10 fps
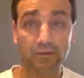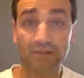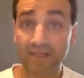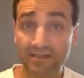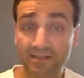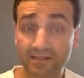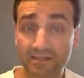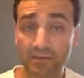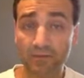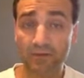texted
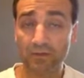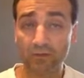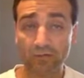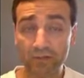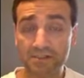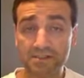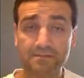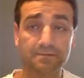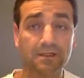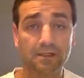me with my Google Voice,
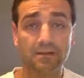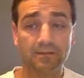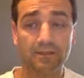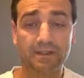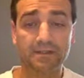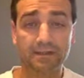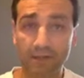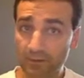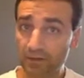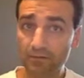but
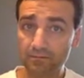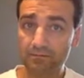I'm here.